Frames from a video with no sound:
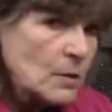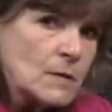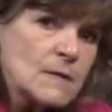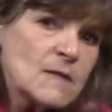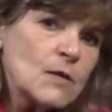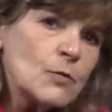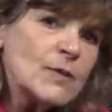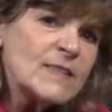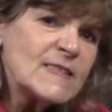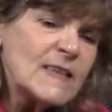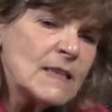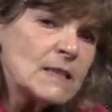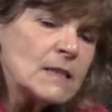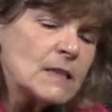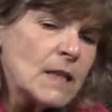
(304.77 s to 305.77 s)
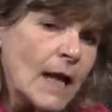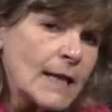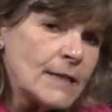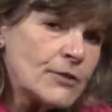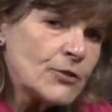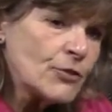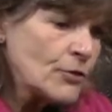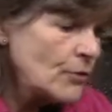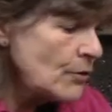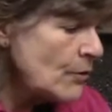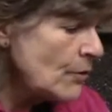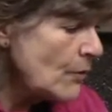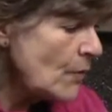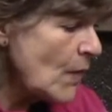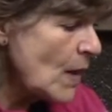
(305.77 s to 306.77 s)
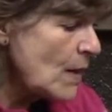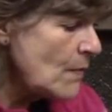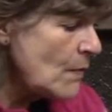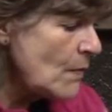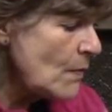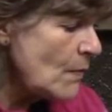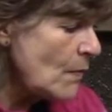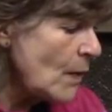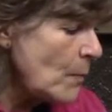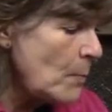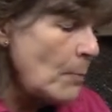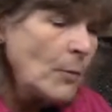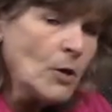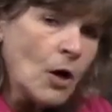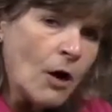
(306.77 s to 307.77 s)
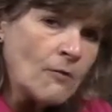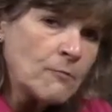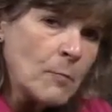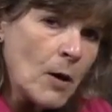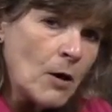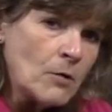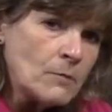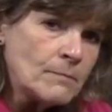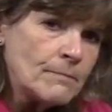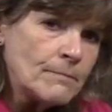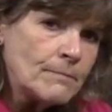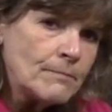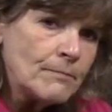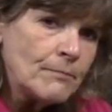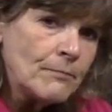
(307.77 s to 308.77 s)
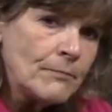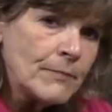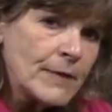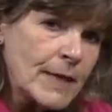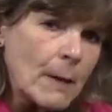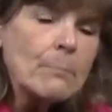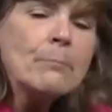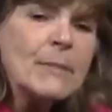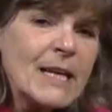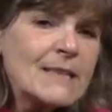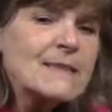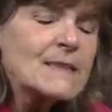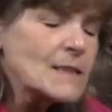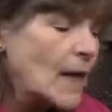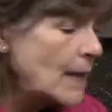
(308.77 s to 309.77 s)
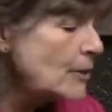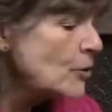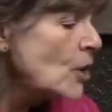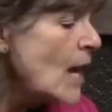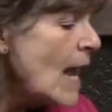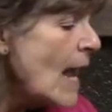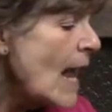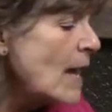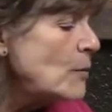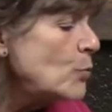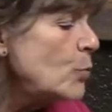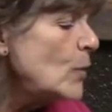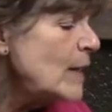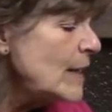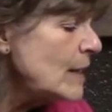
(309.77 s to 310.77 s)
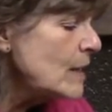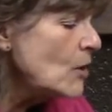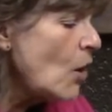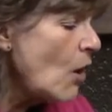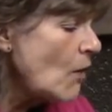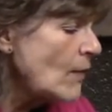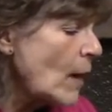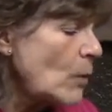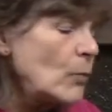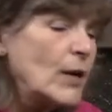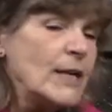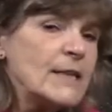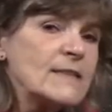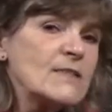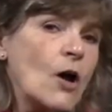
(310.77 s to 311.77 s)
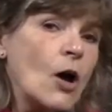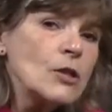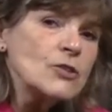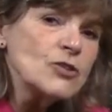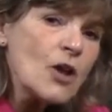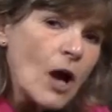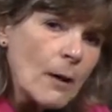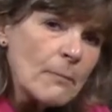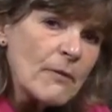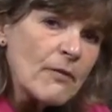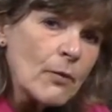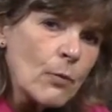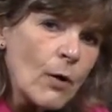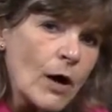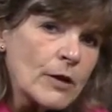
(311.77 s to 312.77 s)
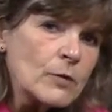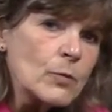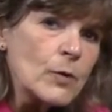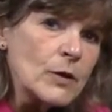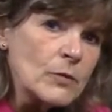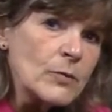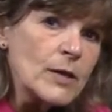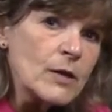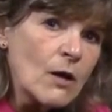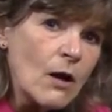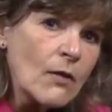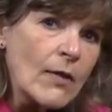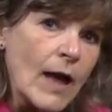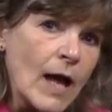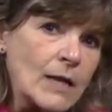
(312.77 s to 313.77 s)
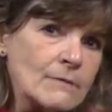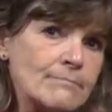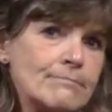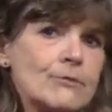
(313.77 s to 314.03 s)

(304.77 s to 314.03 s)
So is it lighter than the golf ball? Yep, it's lighter. And we call that, when it's on top of the water, what do we call that?